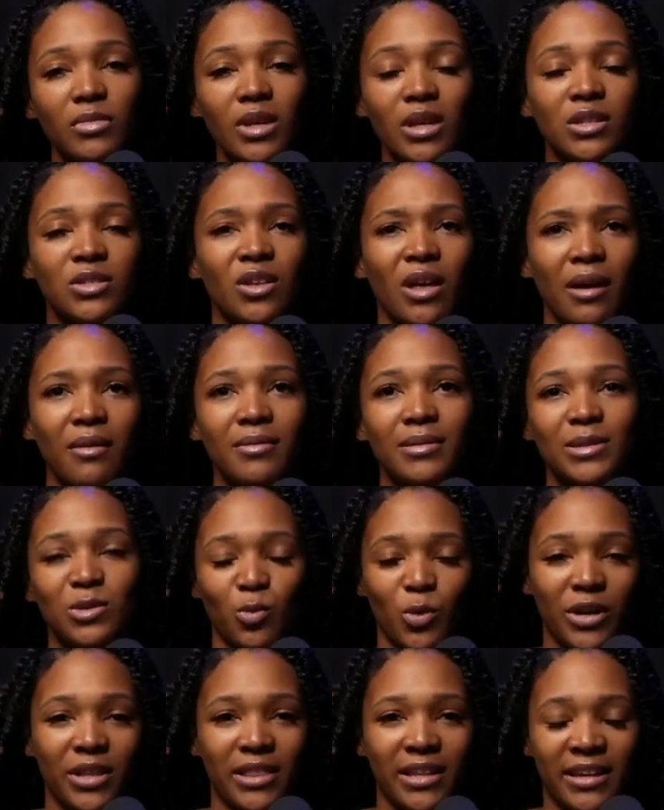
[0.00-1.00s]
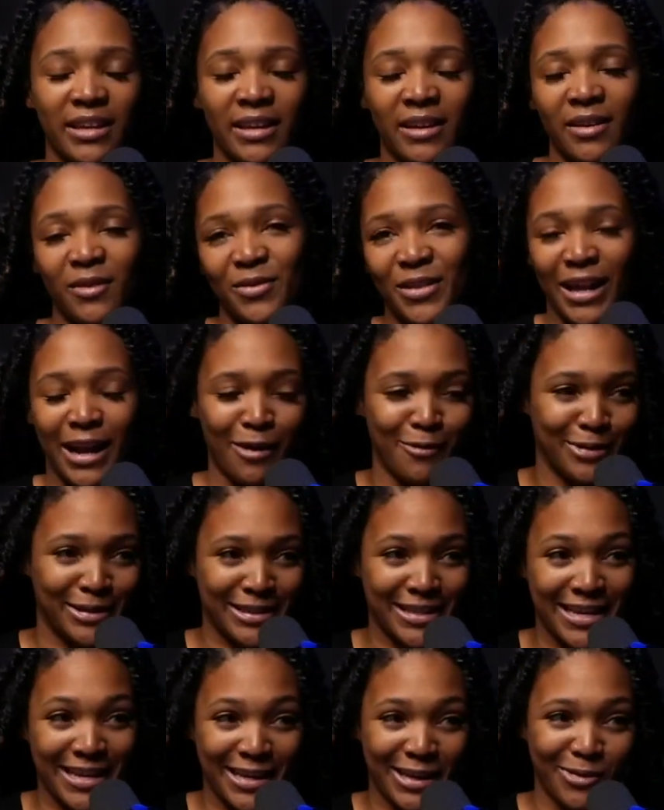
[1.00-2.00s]
So that was one thing that I was
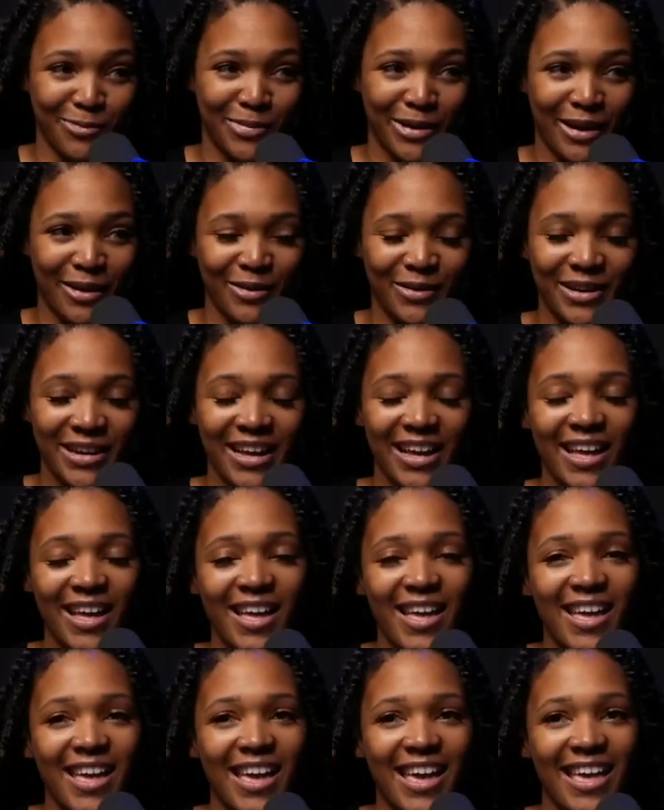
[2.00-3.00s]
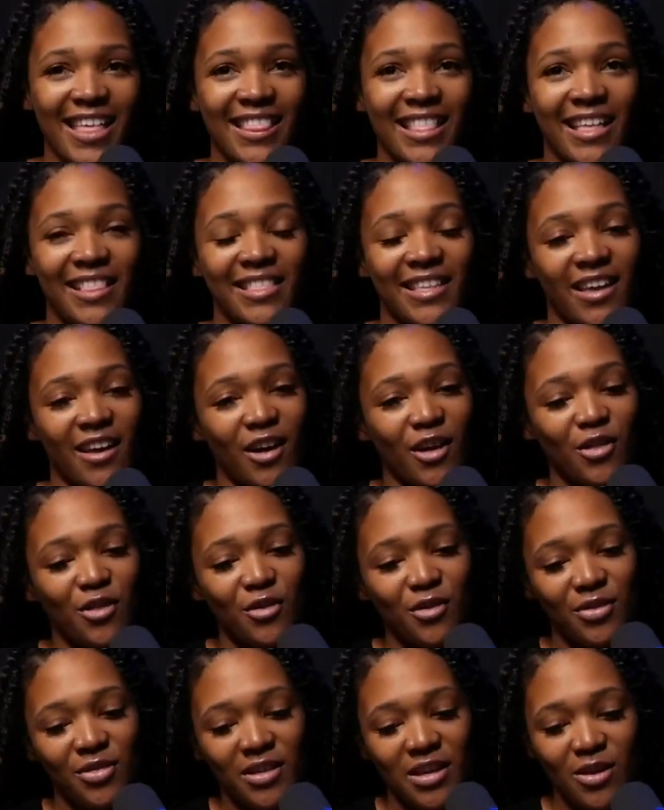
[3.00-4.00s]
thinking about. And then the other
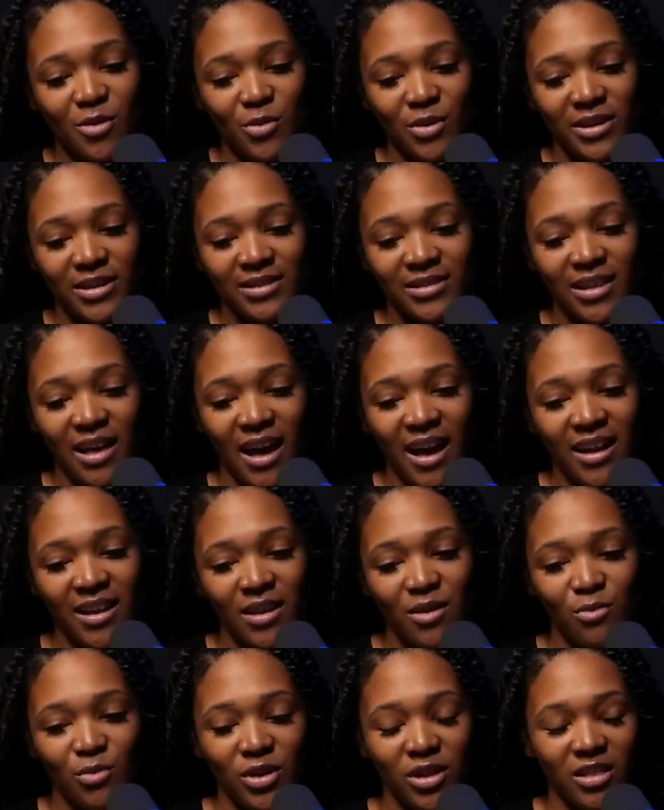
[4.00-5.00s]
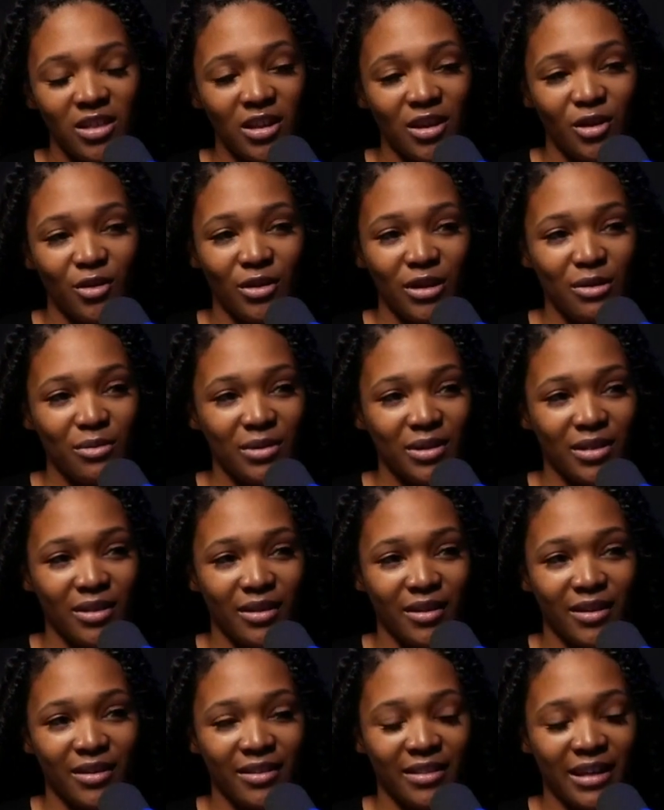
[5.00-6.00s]
thing was I didn't really agree with
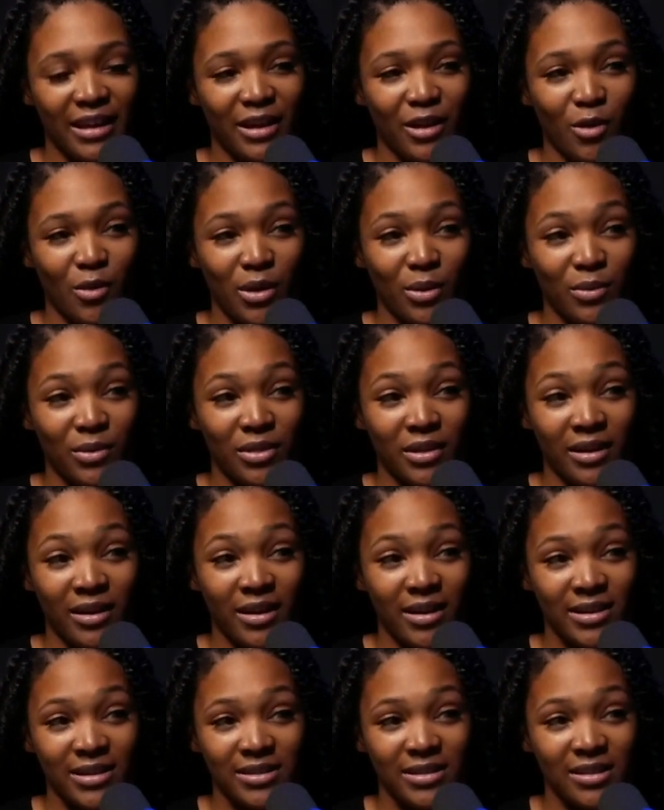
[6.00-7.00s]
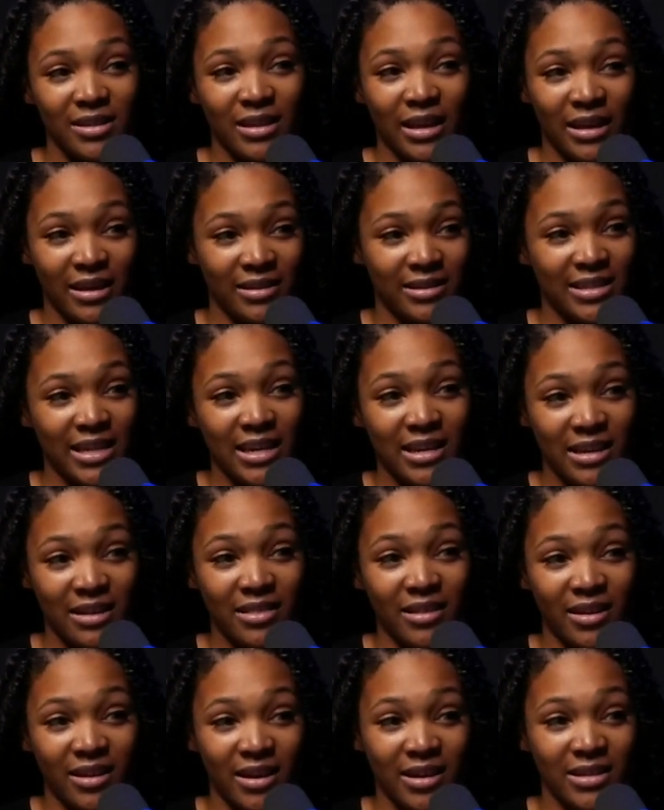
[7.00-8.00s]
her, like, going with the cousin, like, dating
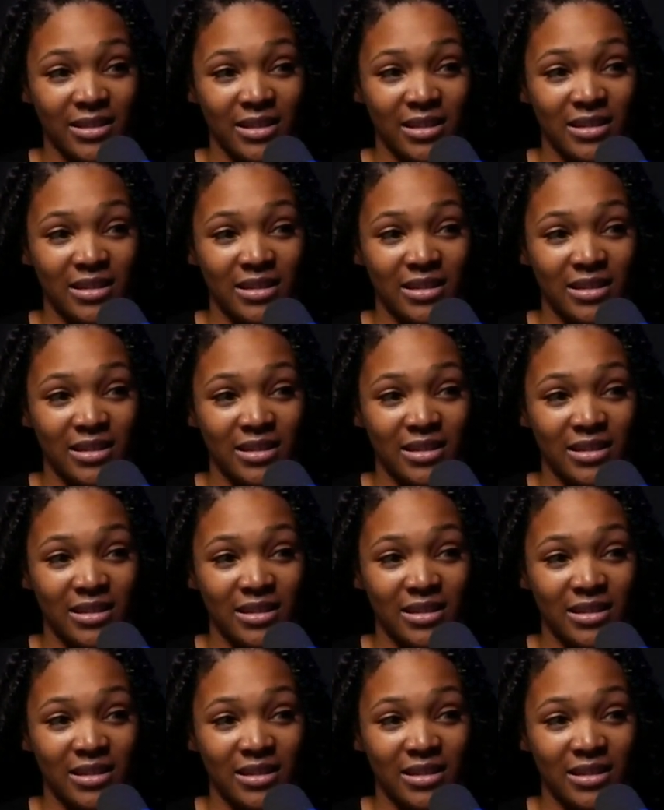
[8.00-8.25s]
the cousin.